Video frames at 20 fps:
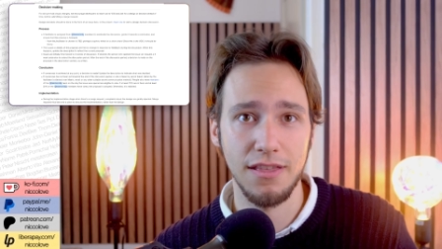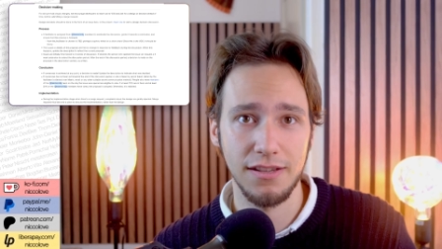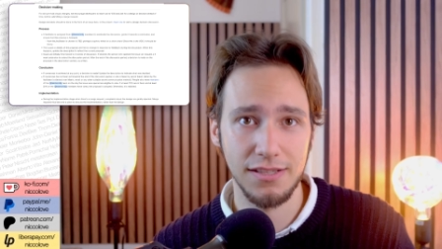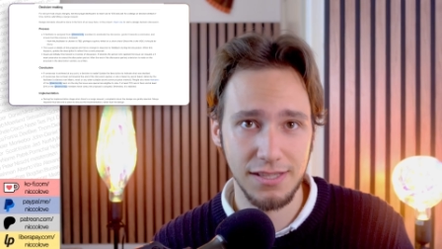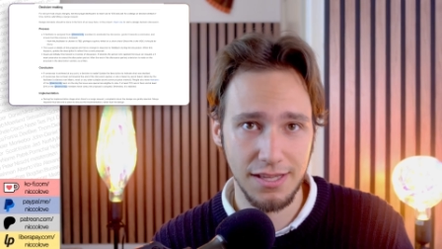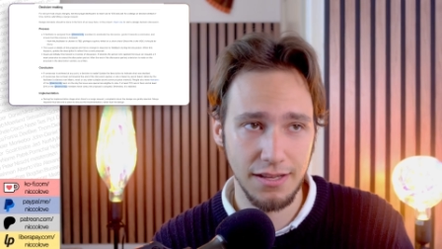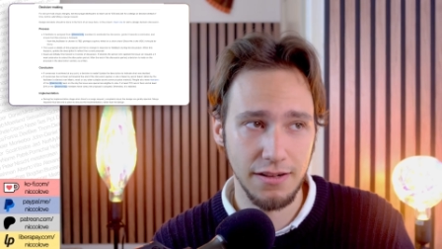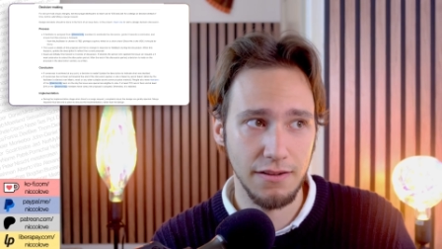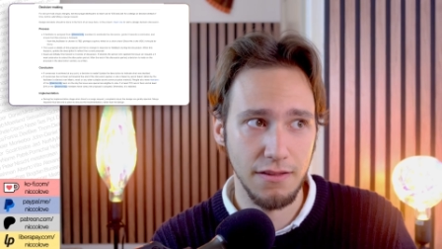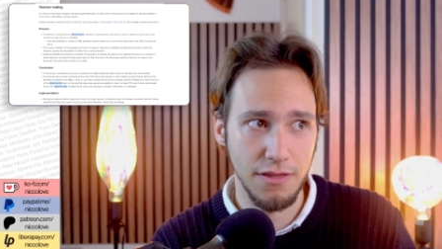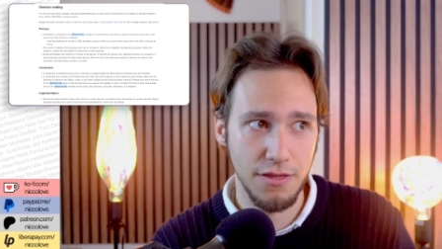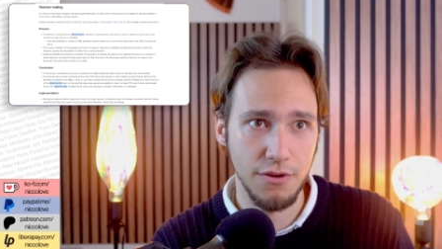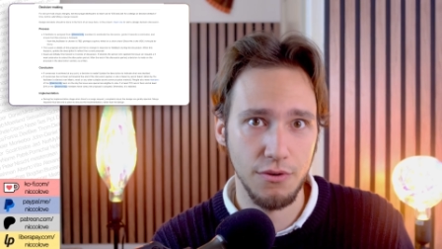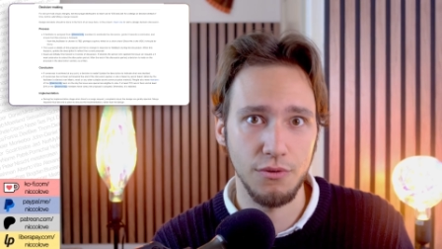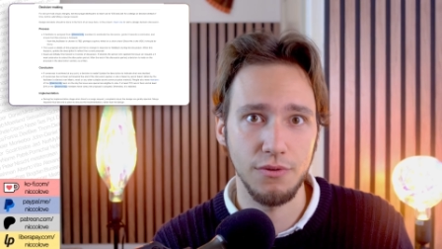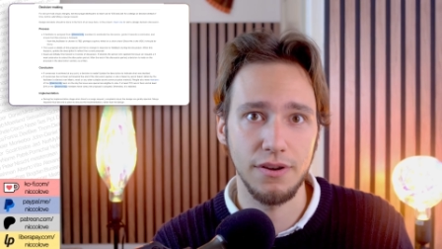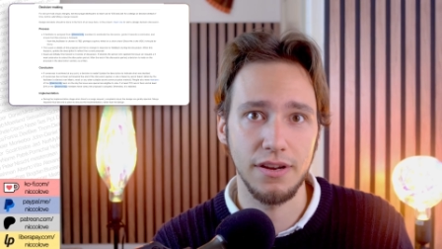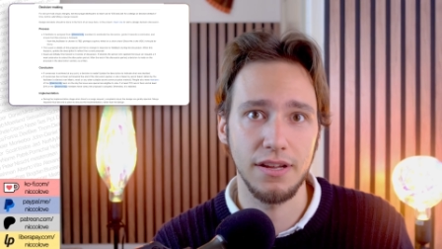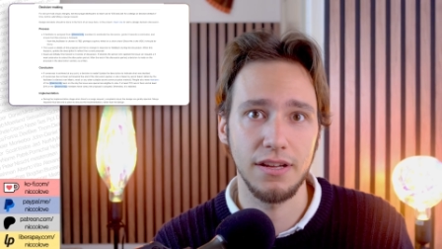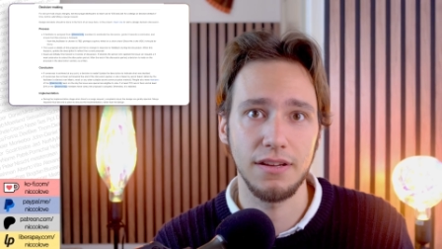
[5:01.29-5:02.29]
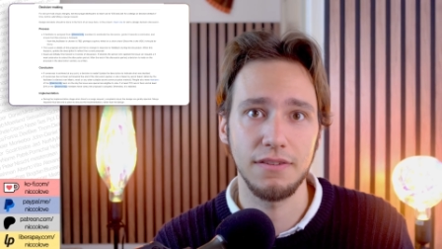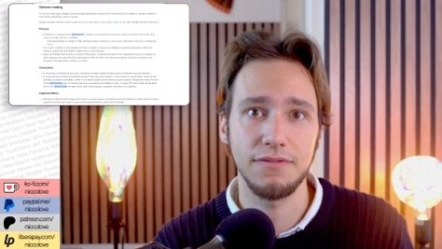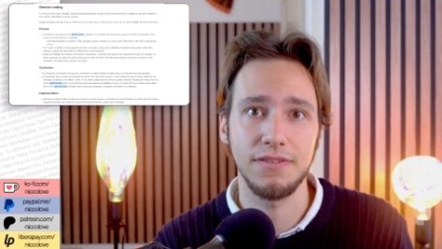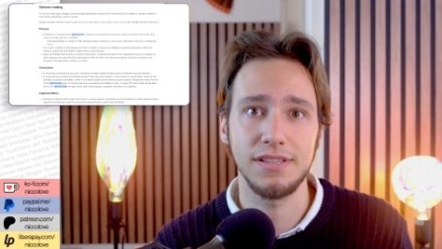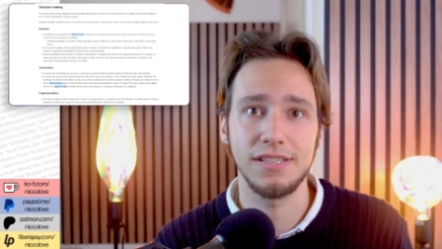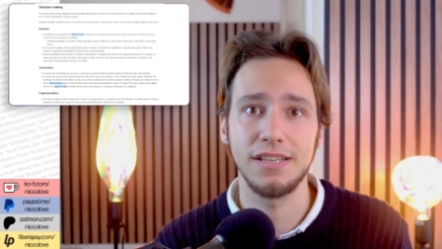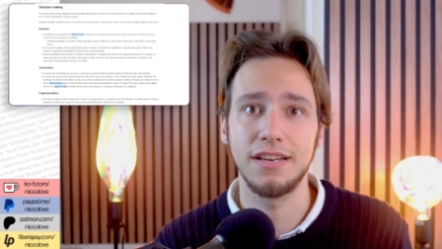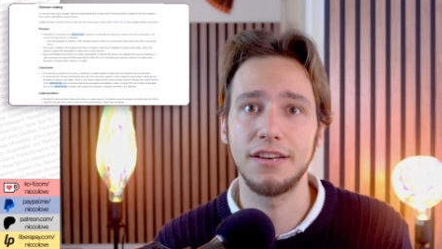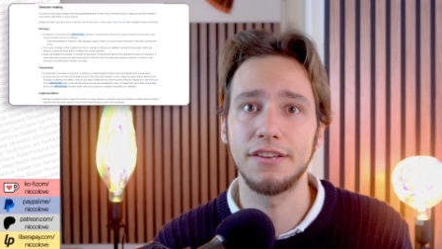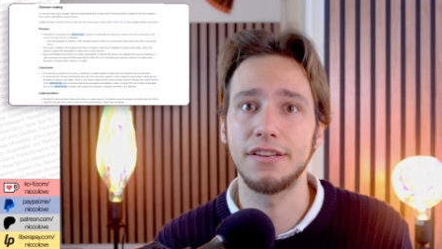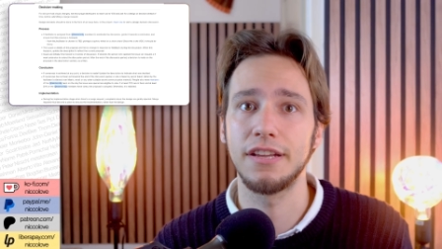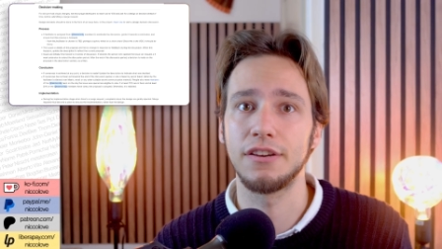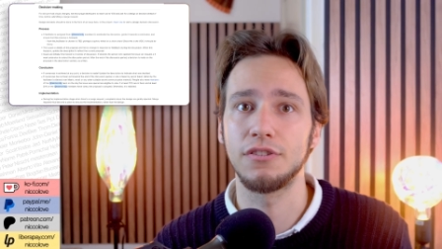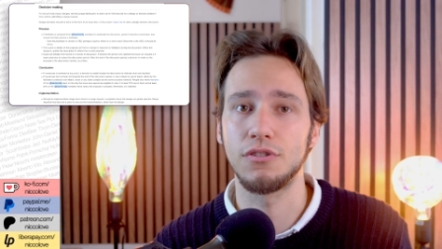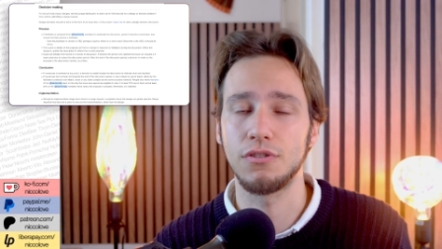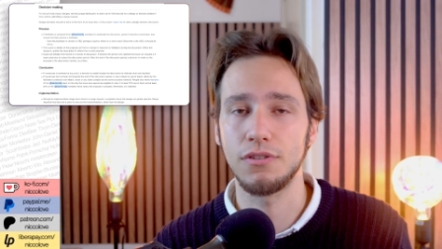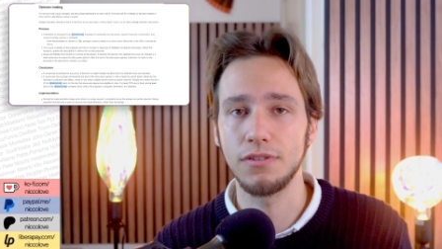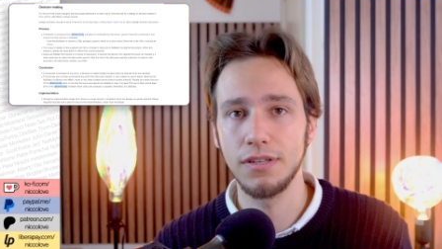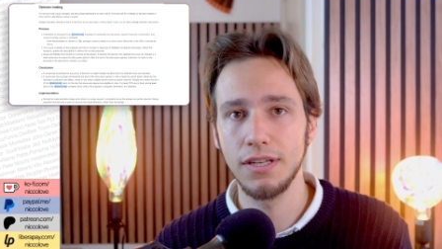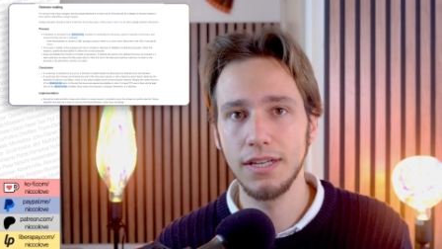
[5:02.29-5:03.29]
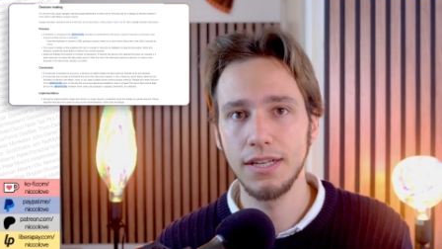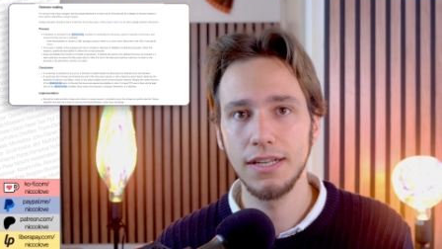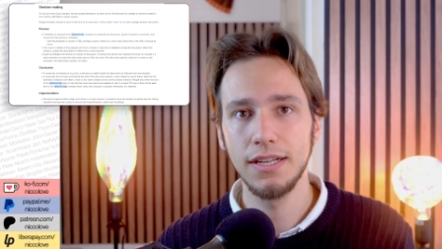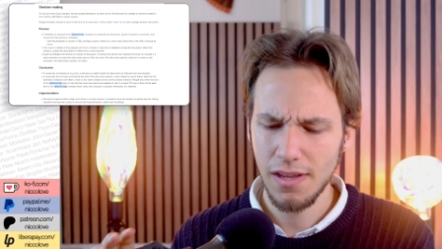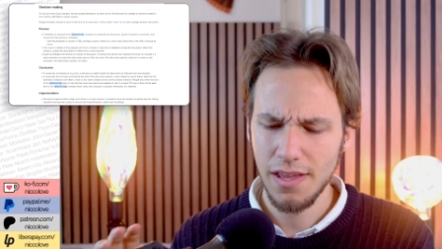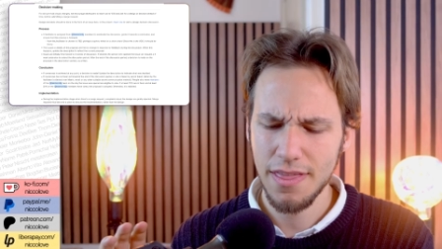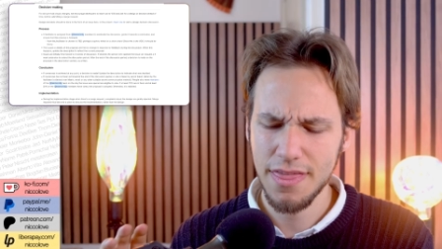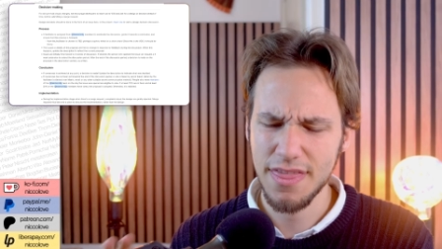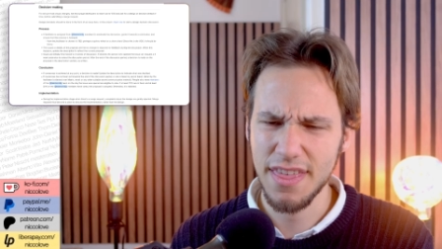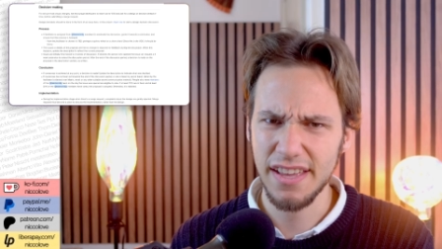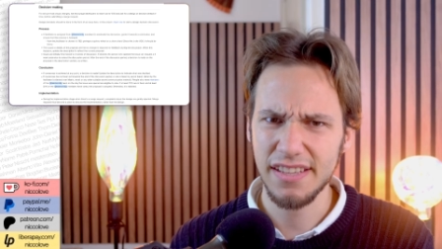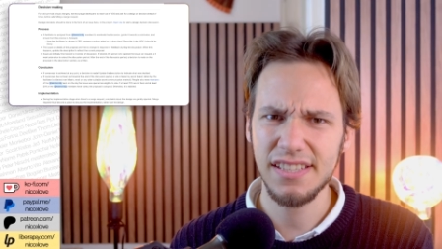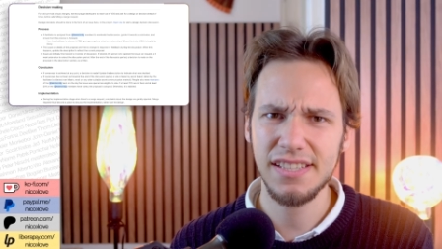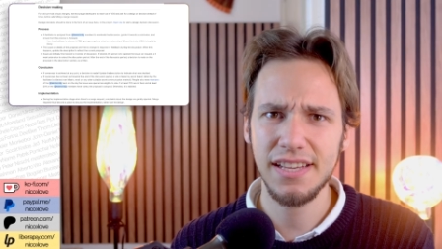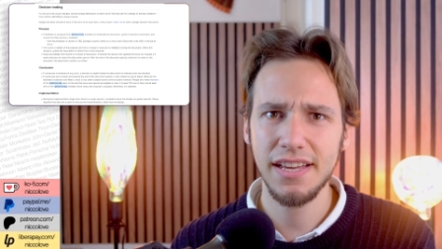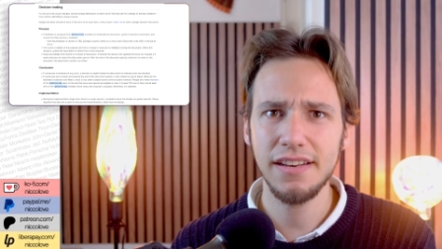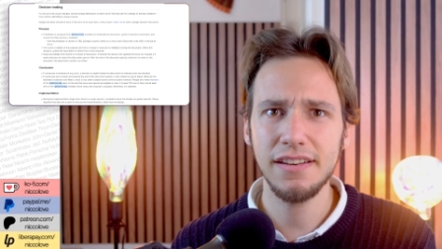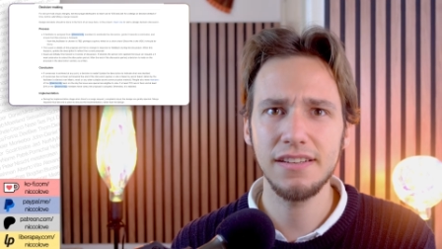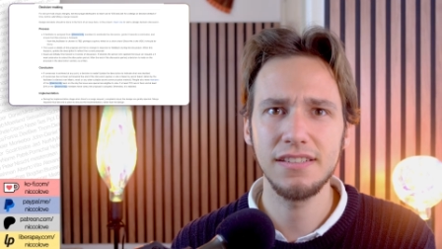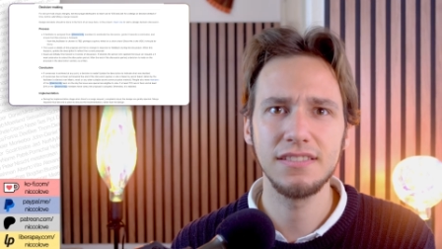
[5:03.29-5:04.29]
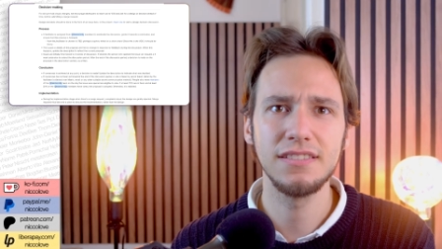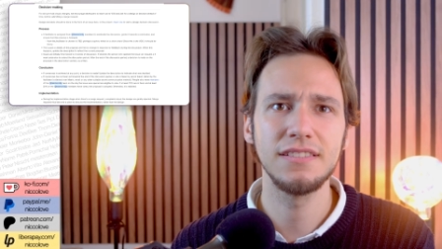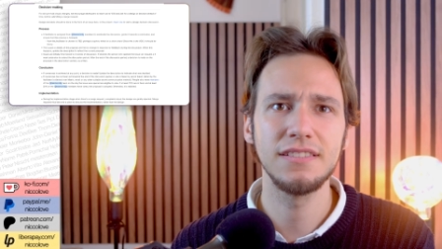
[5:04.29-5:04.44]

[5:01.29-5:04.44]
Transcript: still through the facilitator. That said,